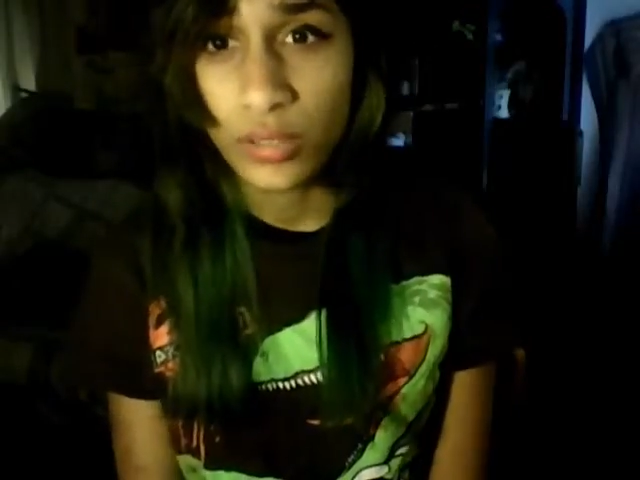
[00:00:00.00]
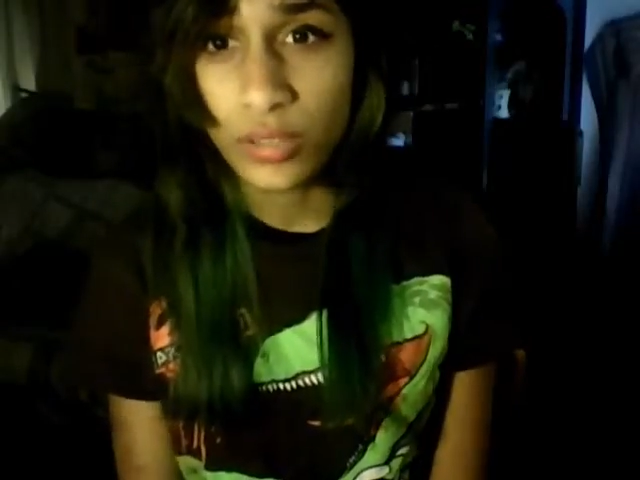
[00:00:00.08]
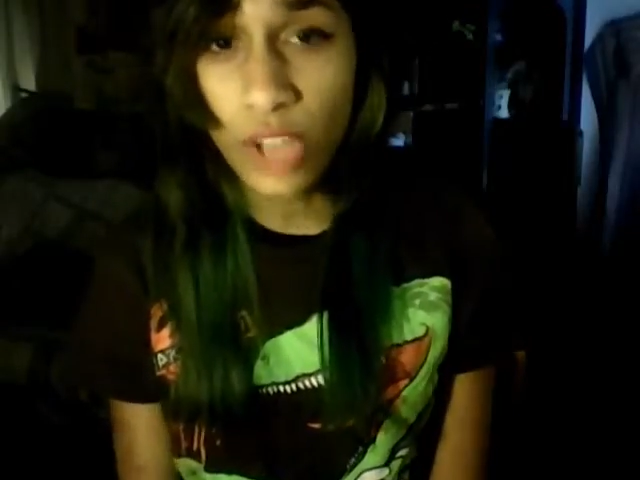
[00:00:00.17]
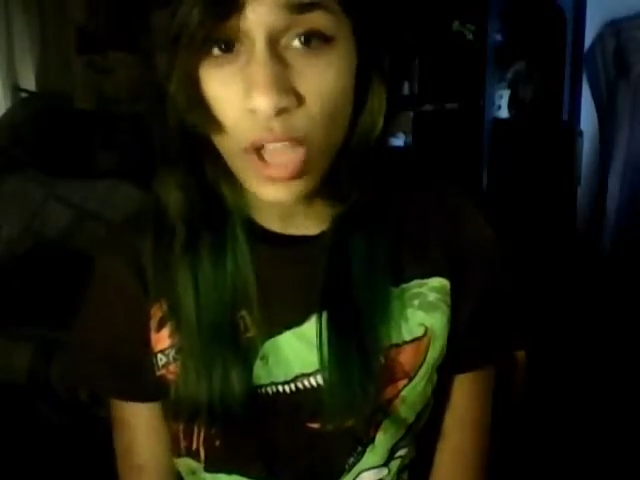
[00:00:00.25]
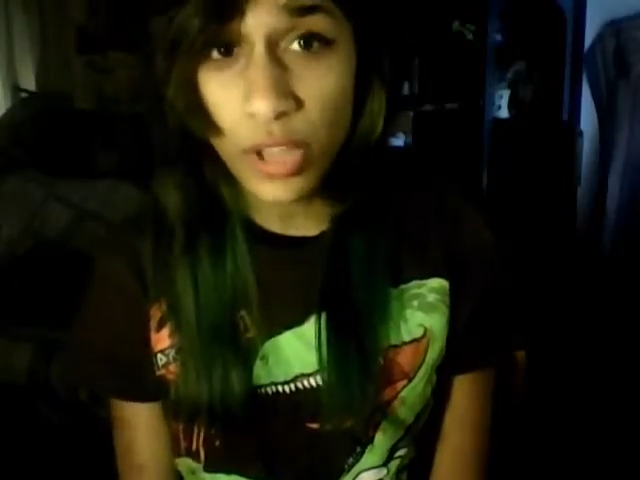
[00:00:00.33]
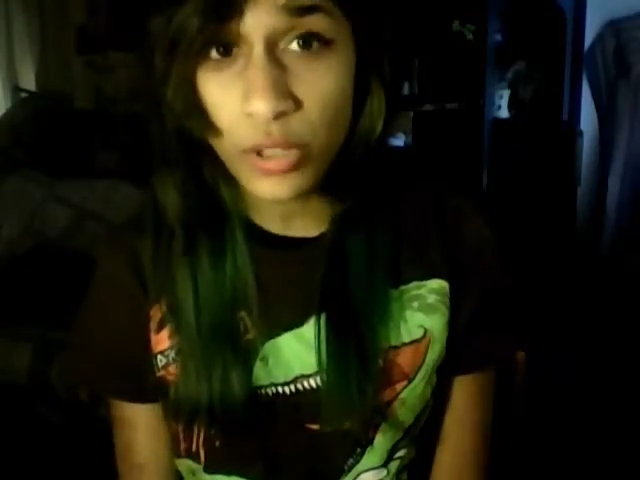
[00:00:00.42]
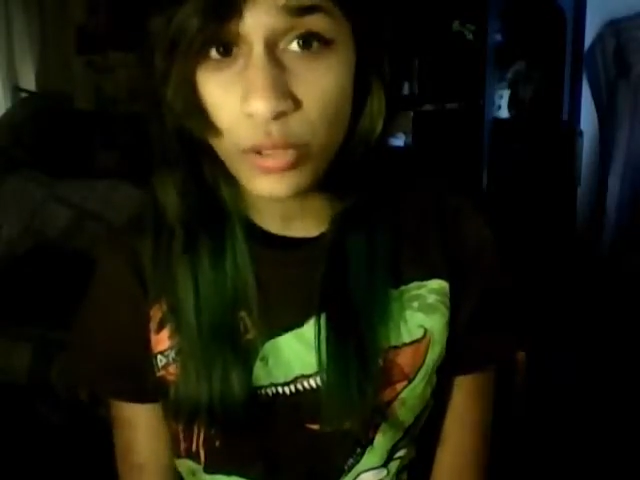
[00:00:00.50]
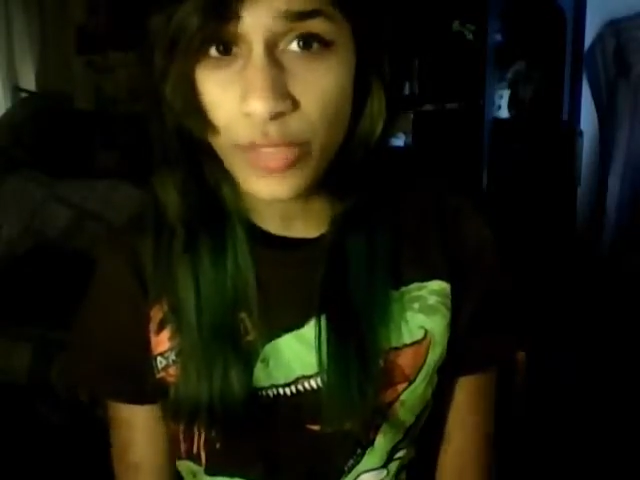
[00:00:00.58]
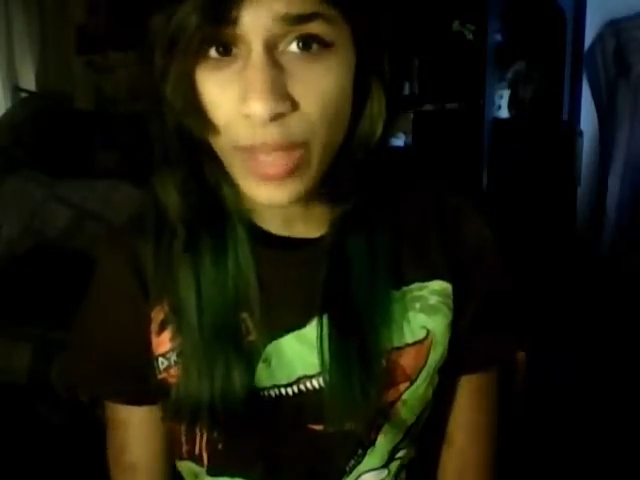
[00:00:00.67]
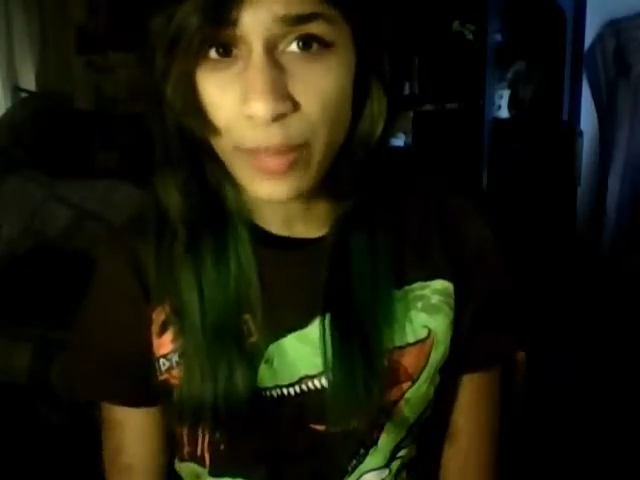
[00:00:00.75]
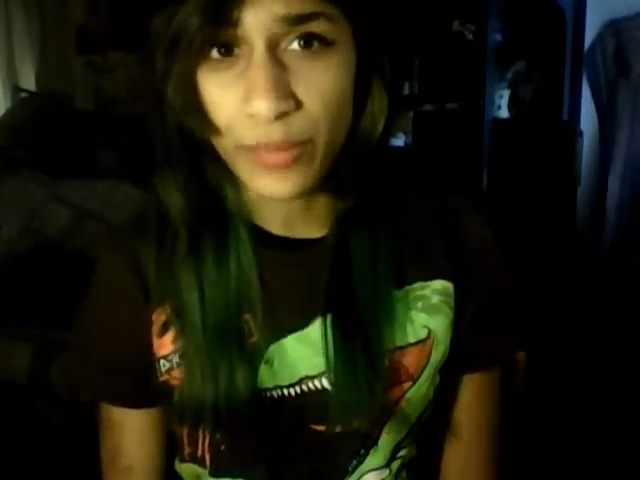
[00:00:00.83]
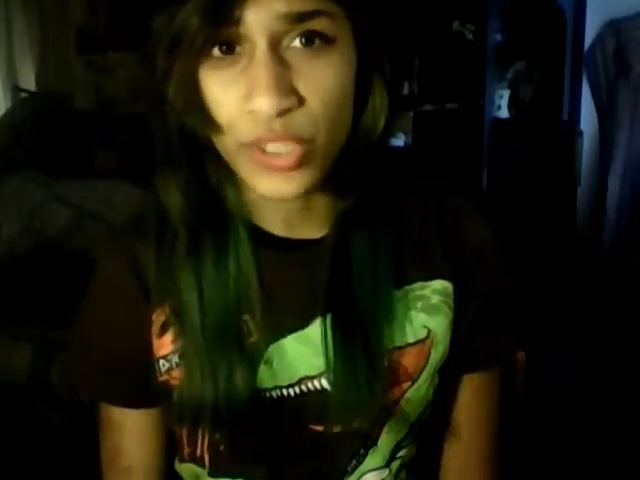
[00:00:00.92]
None of
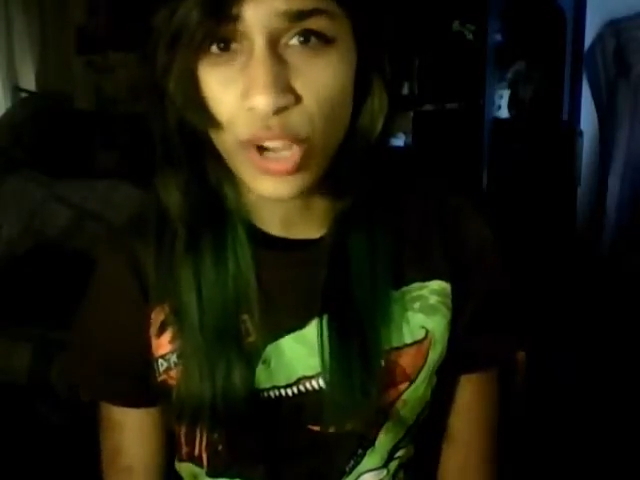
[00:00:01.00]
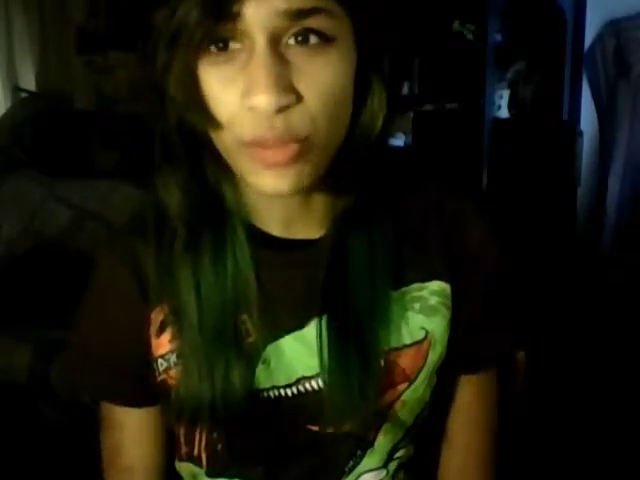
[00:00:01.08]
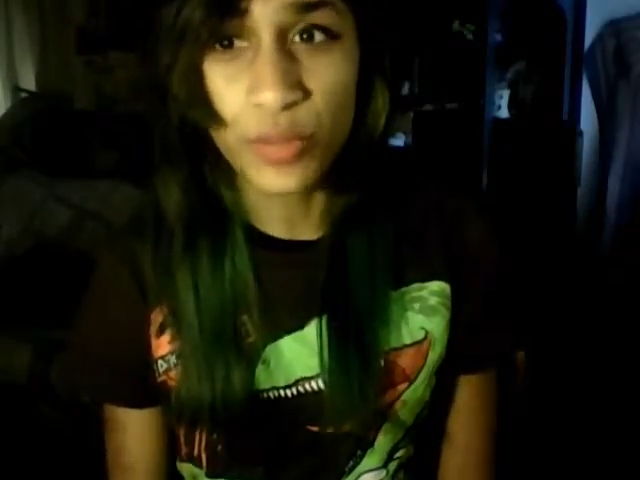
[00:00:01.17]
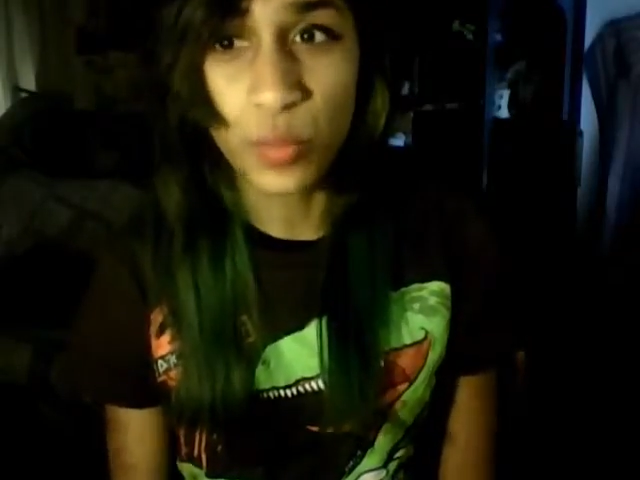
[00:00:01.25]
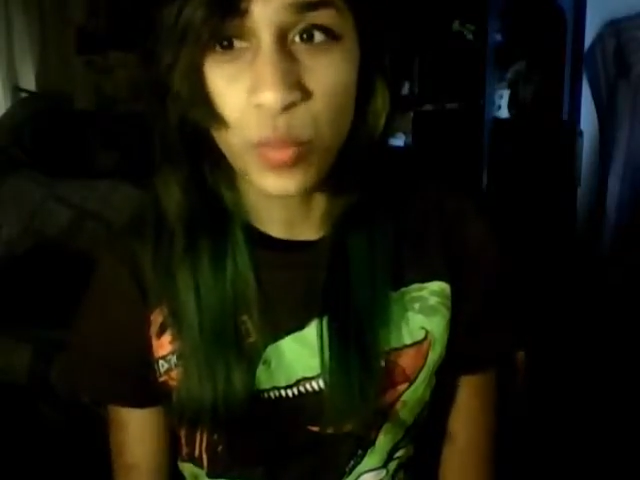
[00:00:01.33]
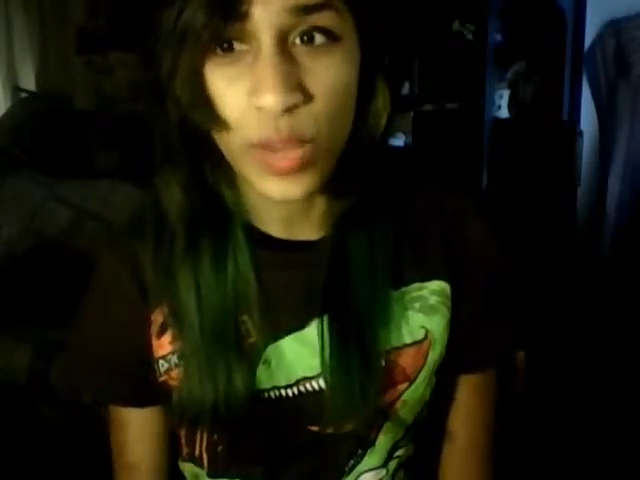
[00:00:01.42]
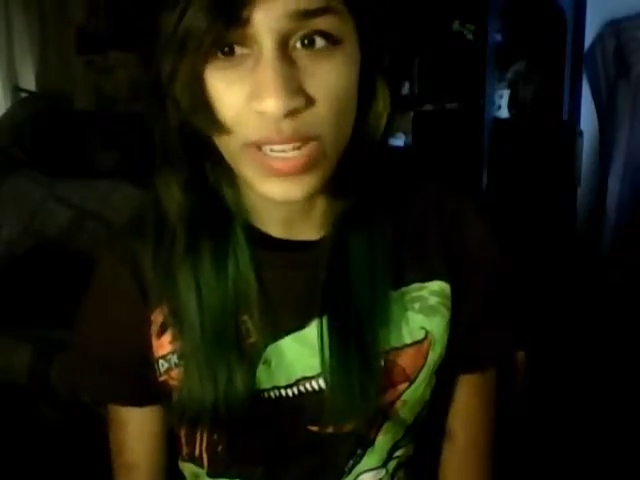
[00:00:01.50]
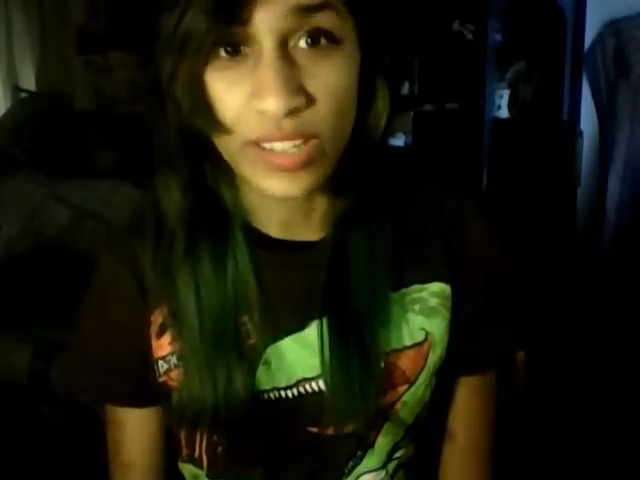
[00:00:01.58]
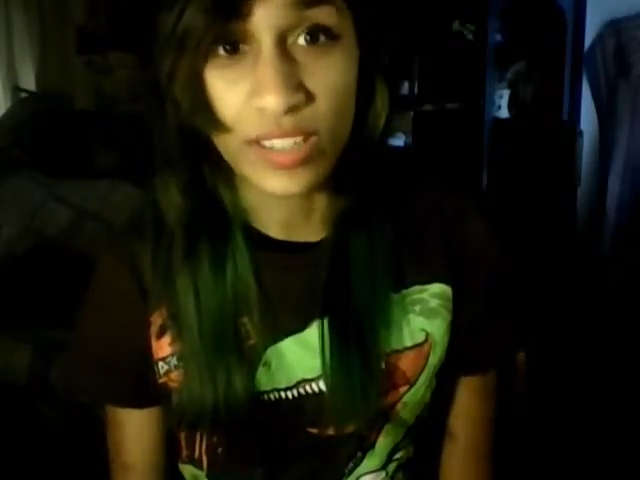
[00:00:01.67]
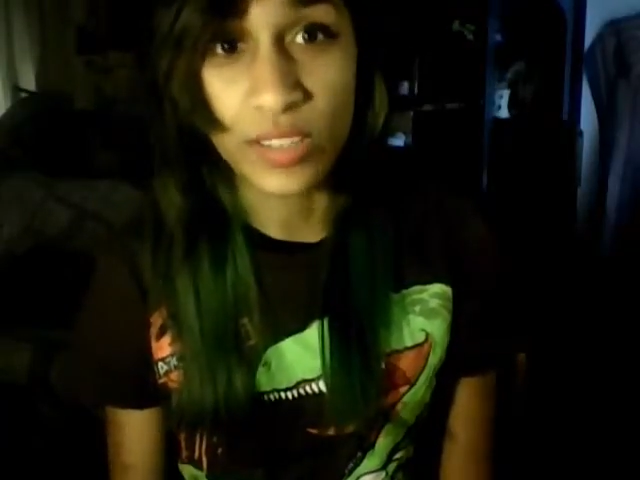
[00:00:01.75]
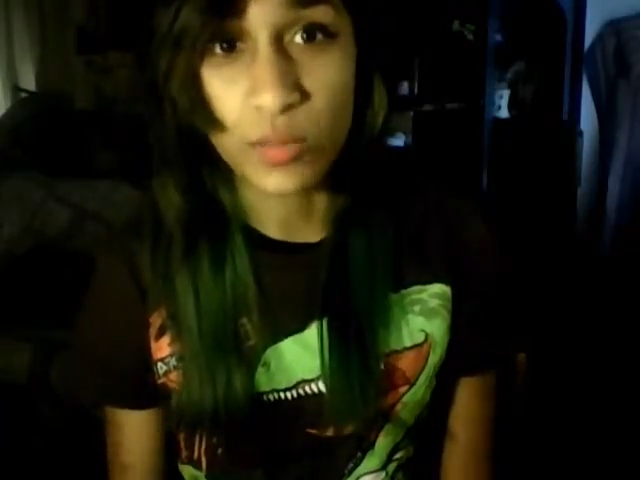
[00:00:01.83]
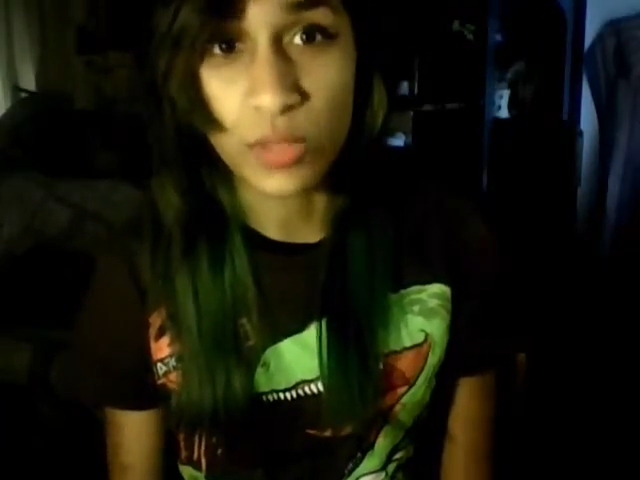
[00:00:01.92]
them chose Witness,